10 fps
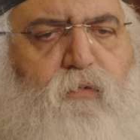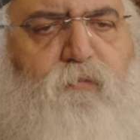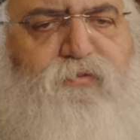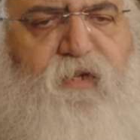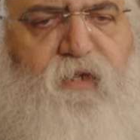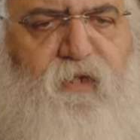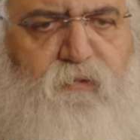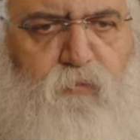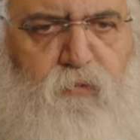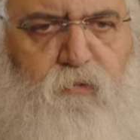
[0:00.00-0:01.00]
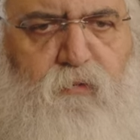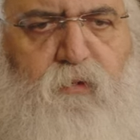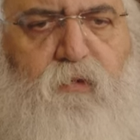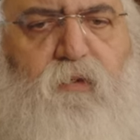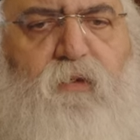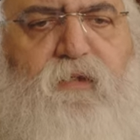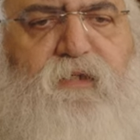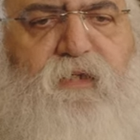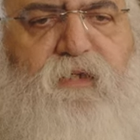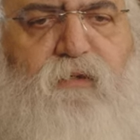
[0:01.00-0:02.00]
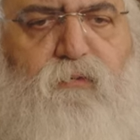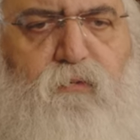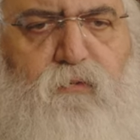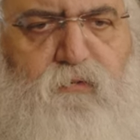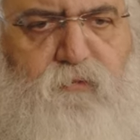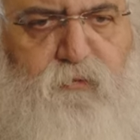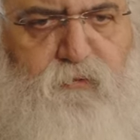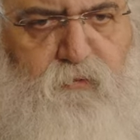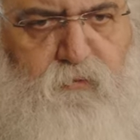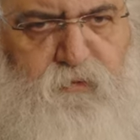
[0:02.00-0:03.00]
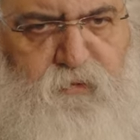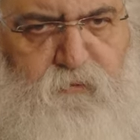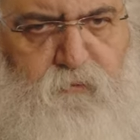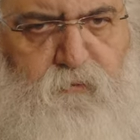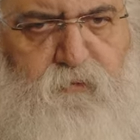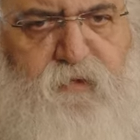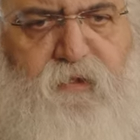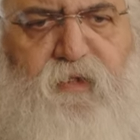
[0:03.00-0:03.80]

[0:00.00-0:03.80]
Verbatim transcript: World Order no longer hides that its goal